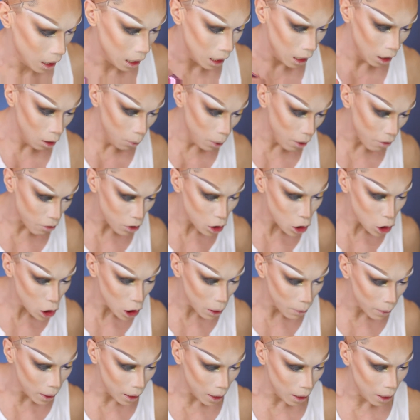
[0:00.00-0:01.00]
little bit of
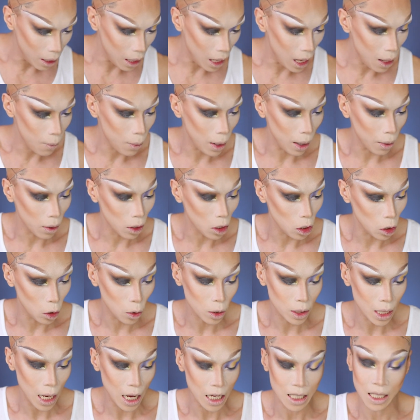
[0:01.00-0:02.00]
shimmer in there, but I'm going to
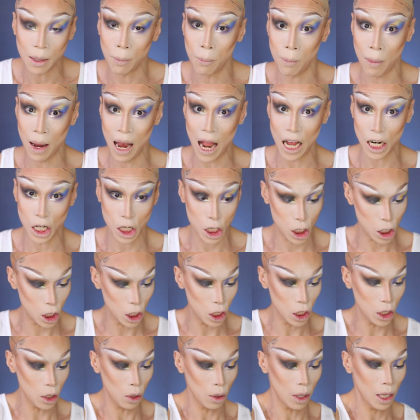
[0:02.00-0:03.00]
use that as a
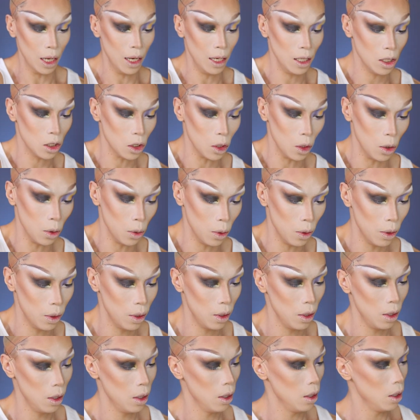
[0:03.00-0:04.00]
blush. Okay, so
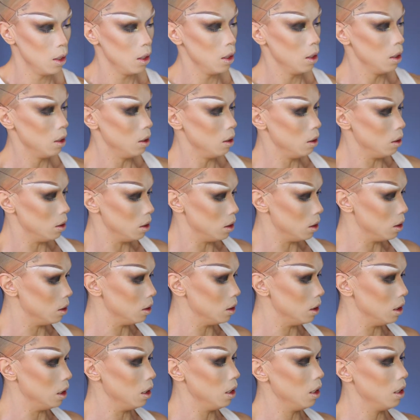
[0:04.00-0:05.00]

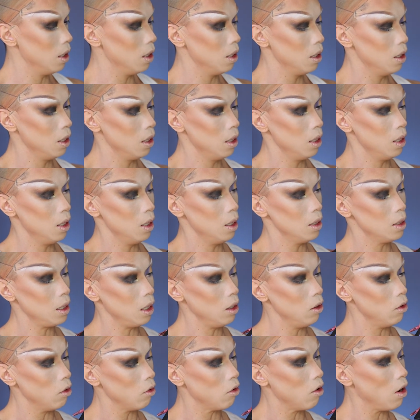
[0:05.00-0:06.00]
see, it's
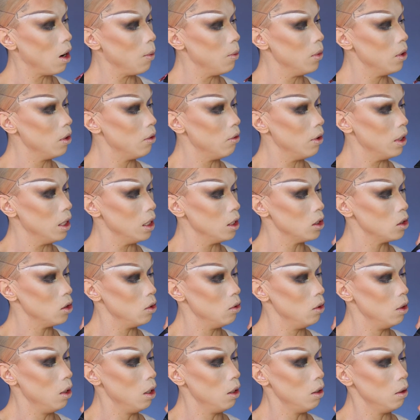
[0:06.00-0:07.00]
starting to crumble already, so
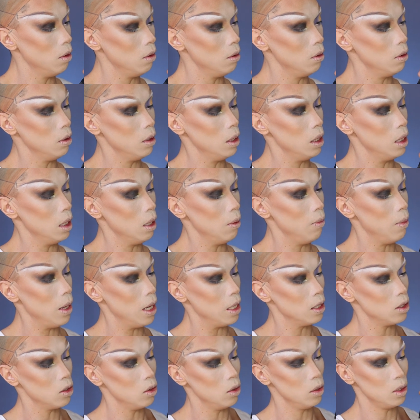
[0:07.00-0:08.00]
not
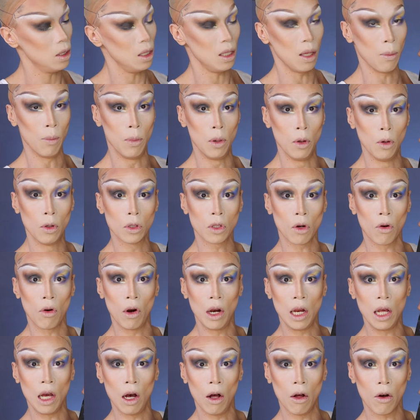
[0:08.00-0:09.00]
this is, the blue's
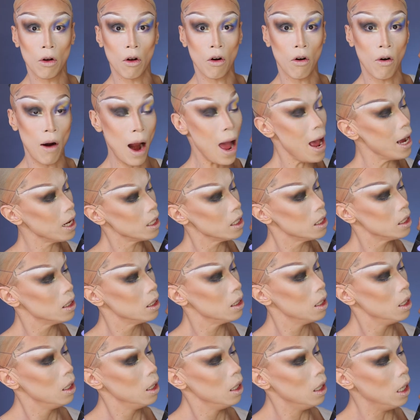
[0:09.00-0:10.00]
already all cracked.
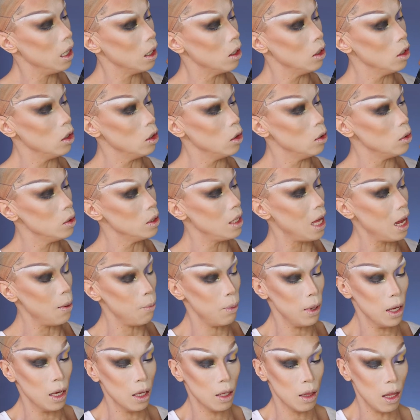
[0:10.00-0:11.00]
I'm going to use that
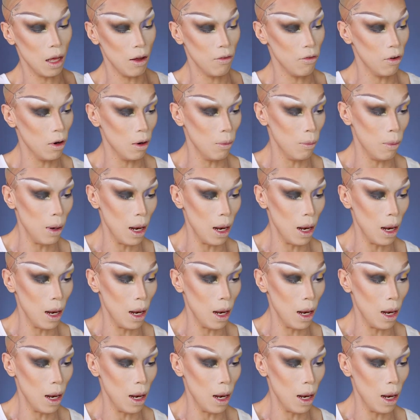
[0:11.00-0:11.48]
pink there for the